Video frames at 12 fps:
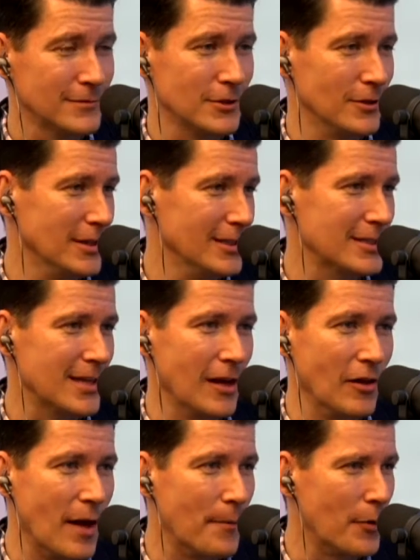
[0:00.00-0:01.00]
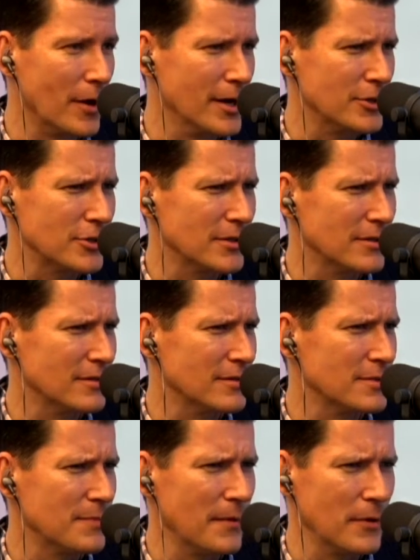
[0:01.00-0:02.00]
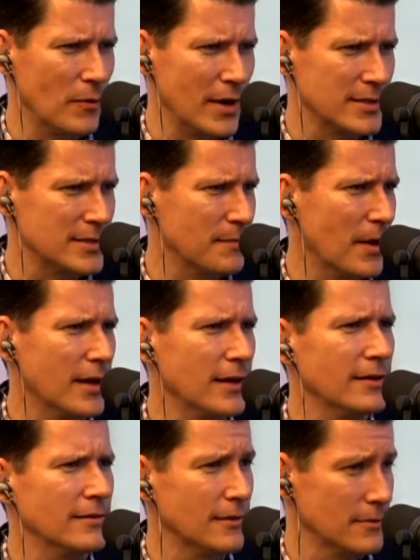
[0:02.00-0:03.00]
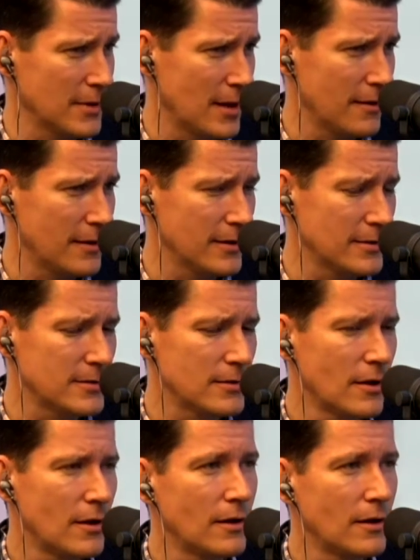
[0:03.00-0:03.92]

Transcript: So you need to scale operations, maybe raise some money, those kind of things.